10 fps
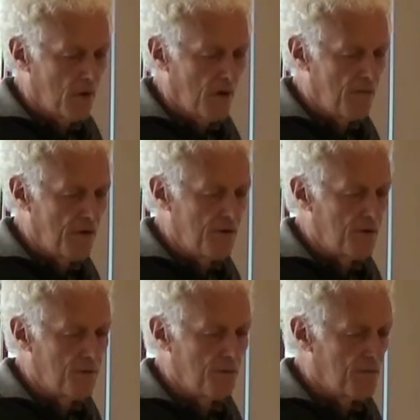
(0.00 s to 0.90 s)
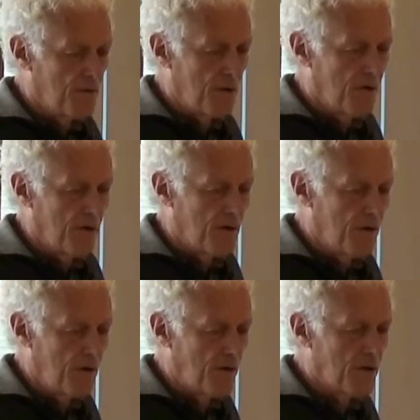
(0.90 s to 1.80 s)
of Hindu
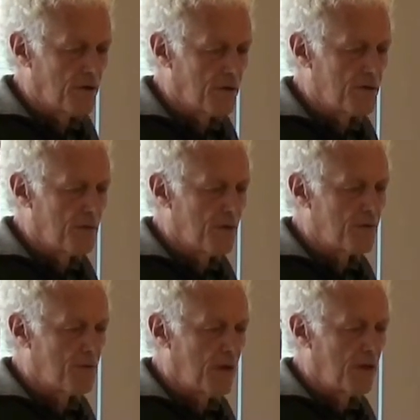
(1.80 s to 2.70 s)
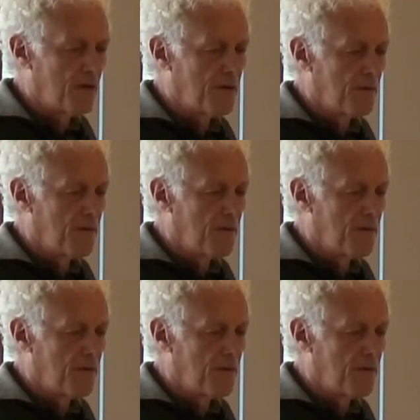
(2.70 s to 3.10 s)
yogic spirituality.